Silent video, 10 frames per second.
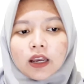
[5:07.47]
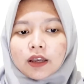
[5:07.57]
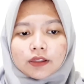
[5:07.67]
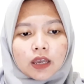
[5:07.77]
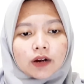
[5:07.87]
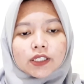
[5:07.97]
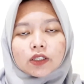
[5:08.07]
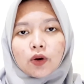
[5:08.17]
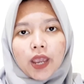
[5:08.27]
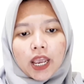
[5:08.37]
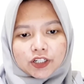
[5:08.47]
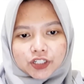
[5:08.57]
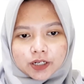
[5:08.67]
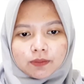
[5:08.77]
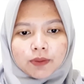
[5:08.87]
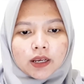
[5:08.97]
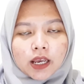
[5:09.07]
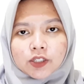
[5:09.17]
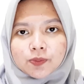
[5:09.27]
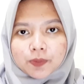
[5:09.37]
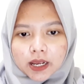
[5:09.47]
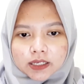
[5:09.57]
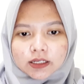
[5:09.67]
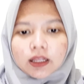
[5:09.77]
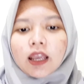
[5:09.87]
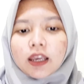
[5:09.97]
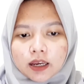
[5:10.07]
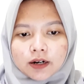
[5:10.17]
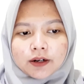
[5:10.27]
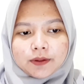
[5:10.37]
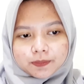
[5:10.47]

There's no action being expressed here.